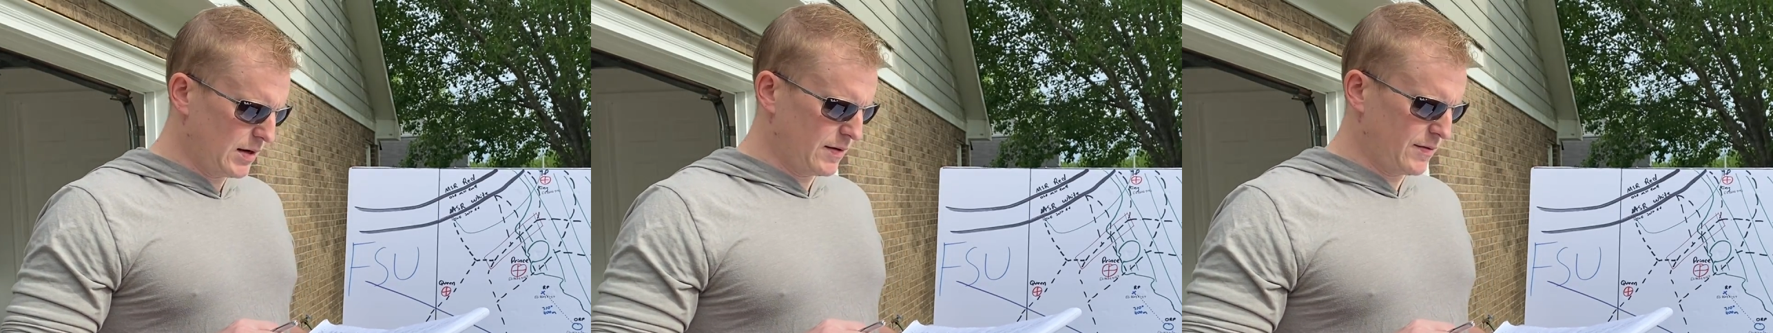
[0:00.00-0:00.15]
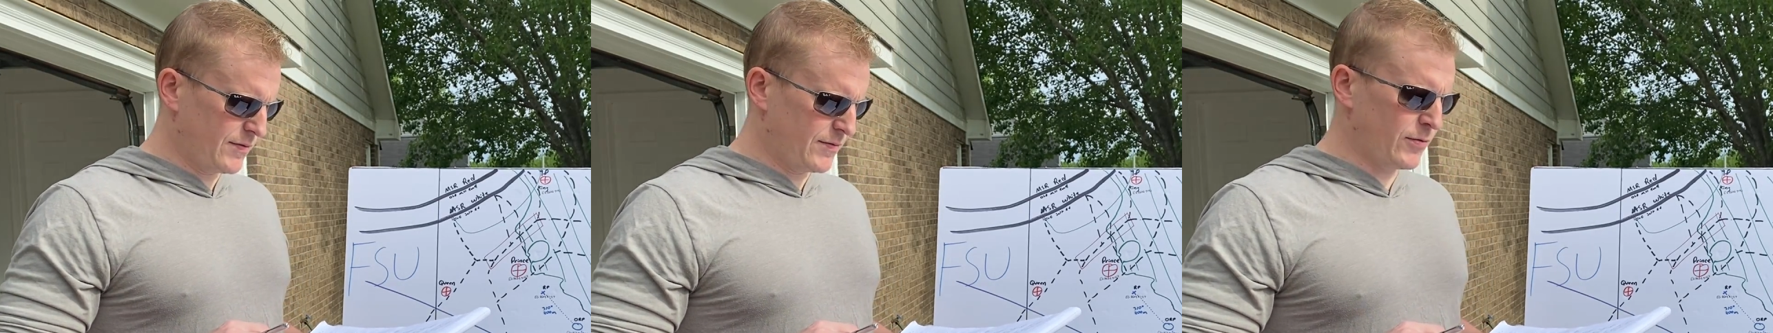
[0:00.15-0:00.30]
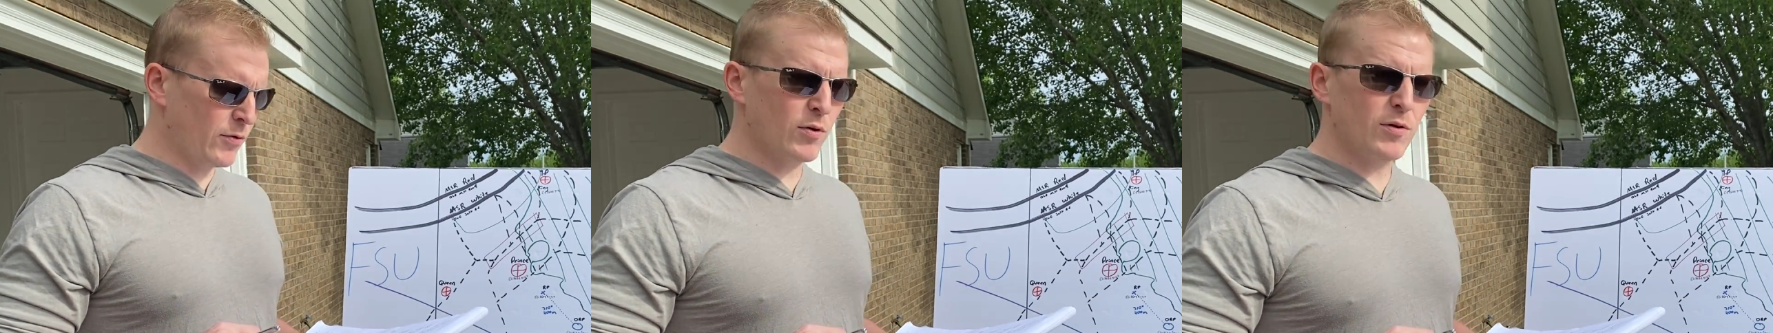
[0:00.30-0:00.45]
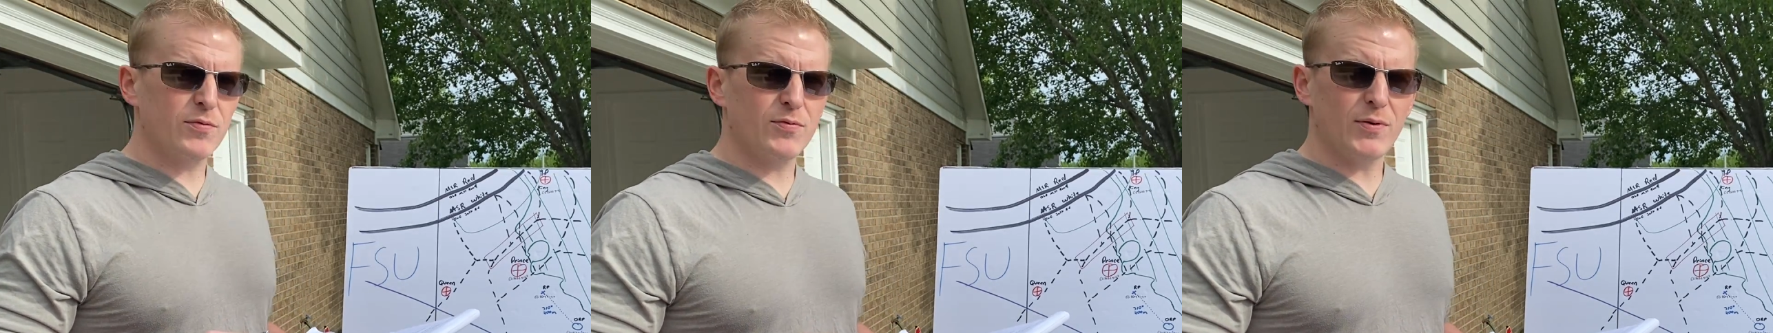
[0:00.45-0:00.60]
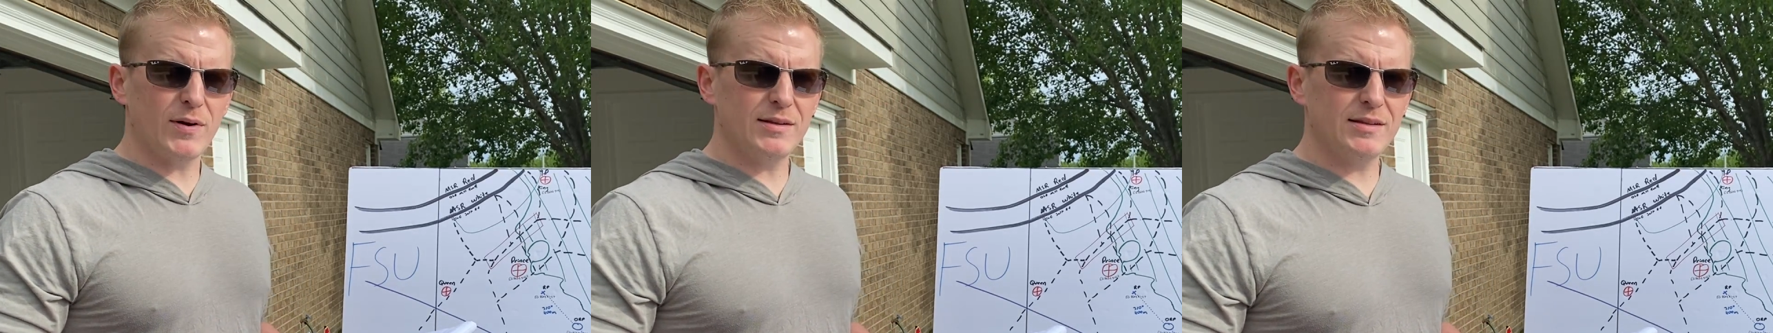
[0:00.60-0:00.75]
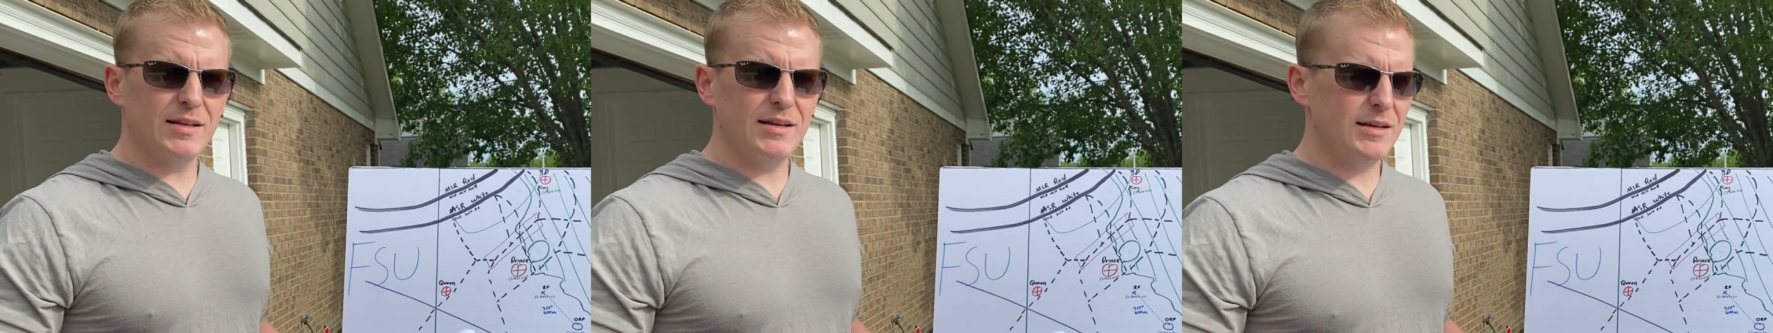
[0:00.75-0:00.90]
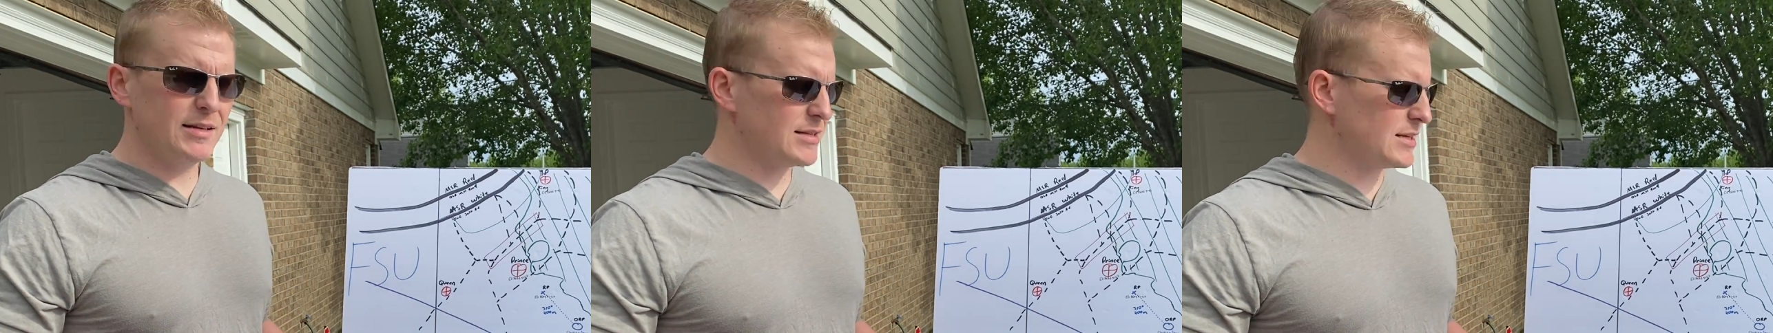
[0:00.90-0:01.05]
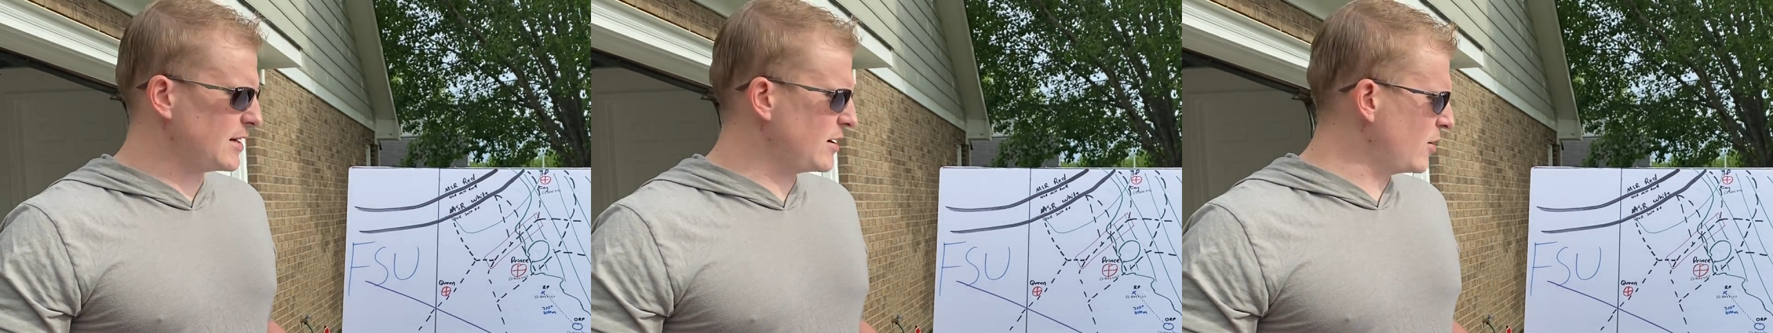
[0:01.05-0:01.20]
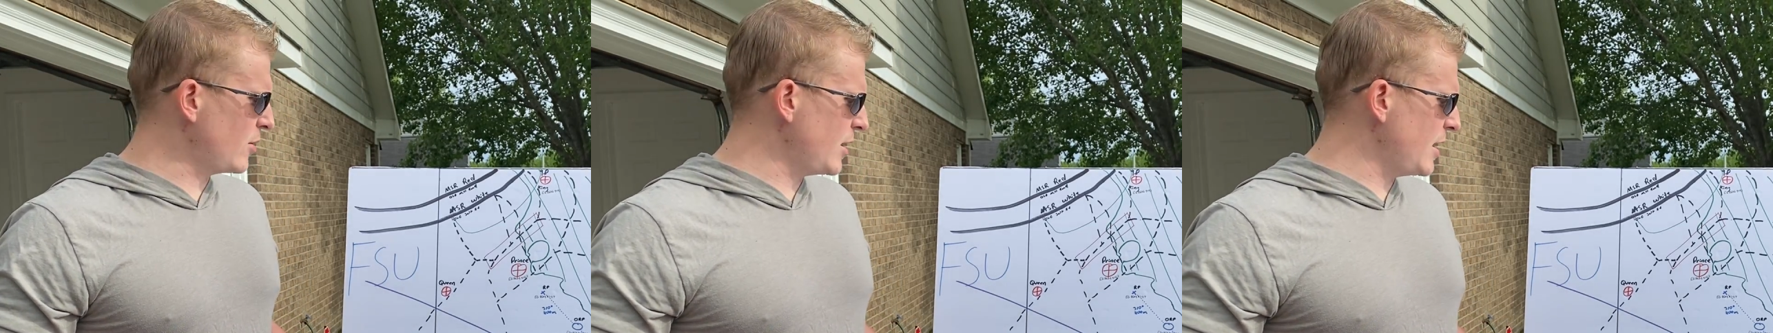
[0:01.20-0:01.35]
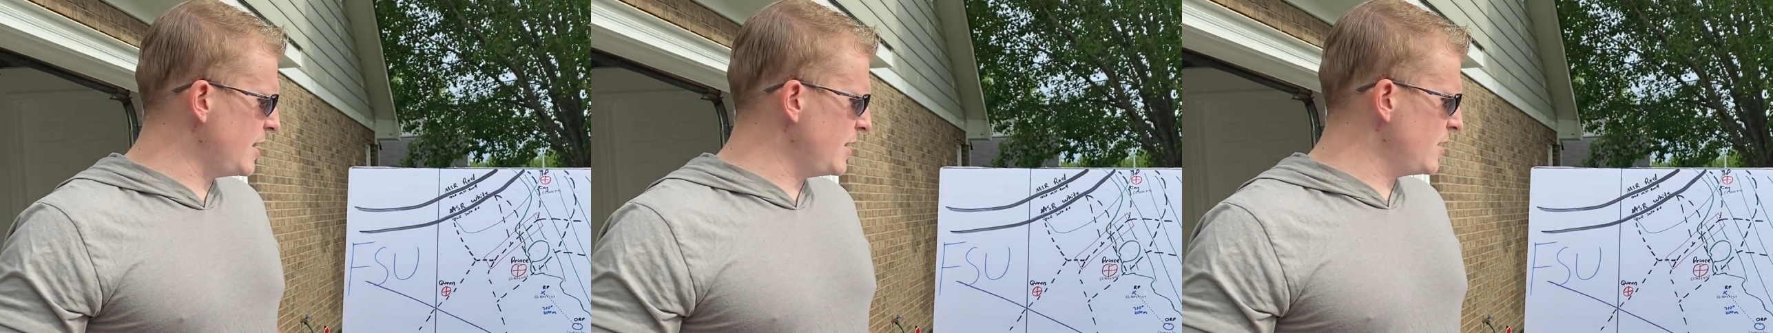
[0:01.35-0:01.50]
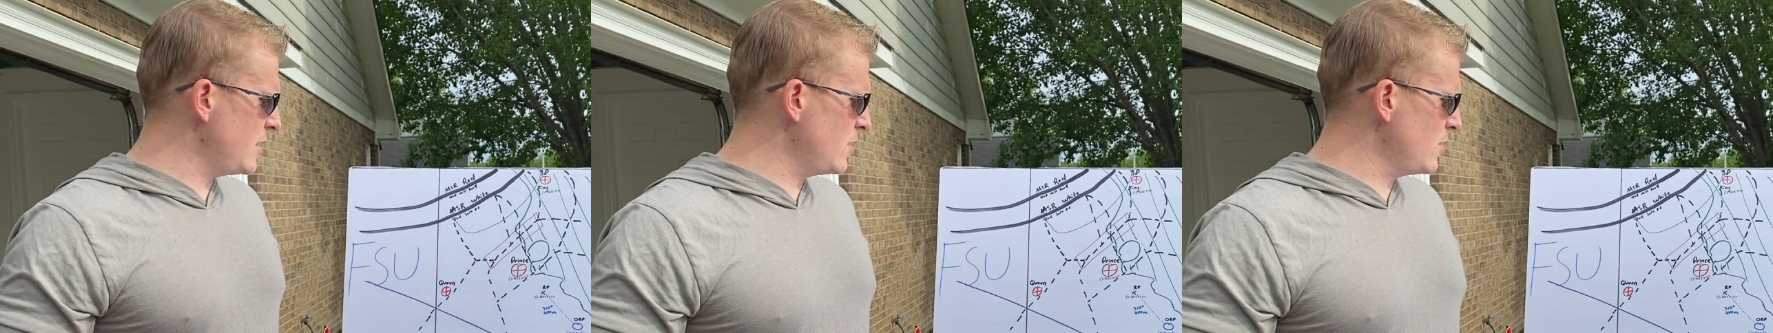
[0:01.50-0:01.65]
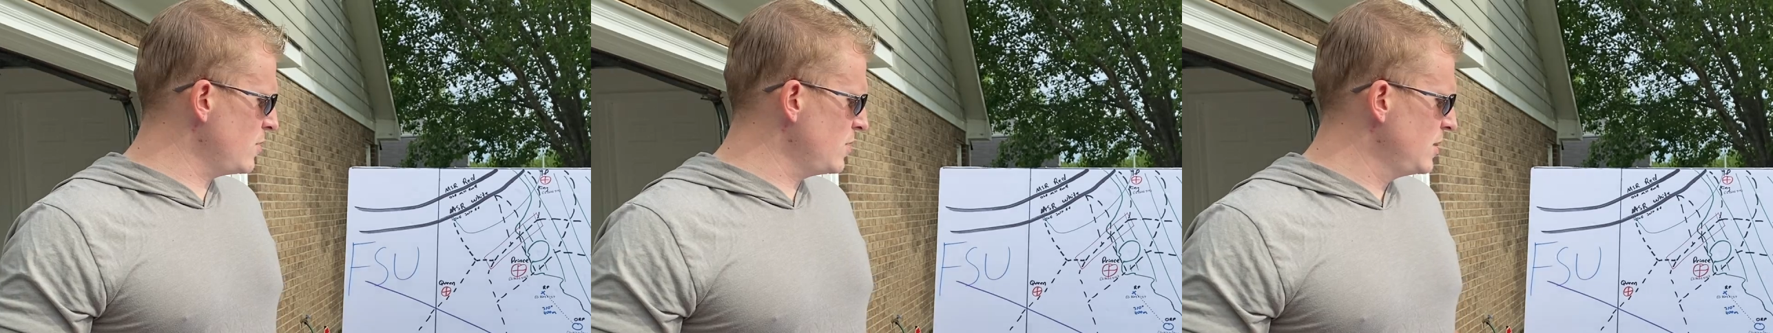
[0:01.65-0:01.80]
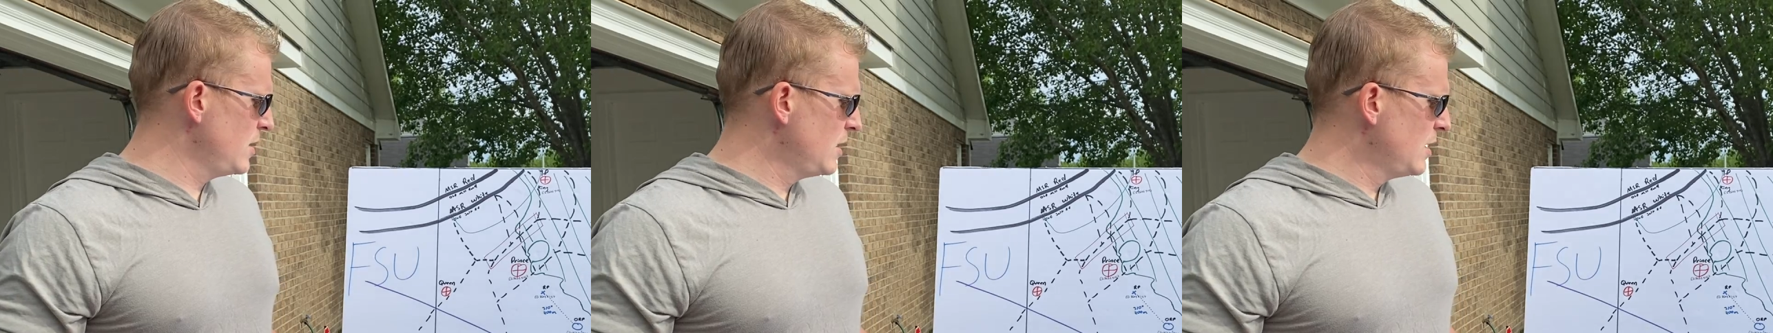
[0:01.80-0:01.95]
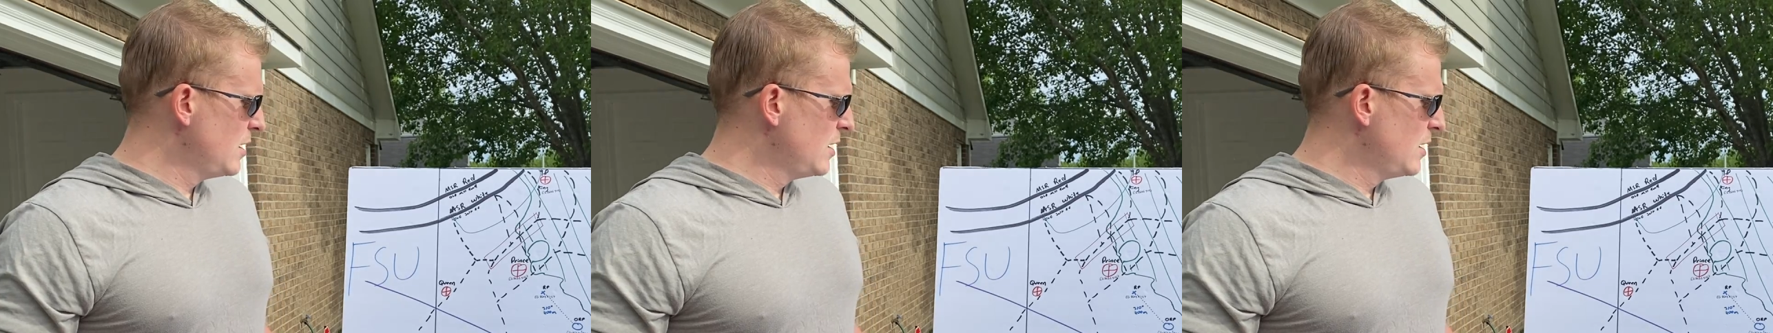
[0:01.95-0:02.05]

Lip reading: For friendlies in our AO,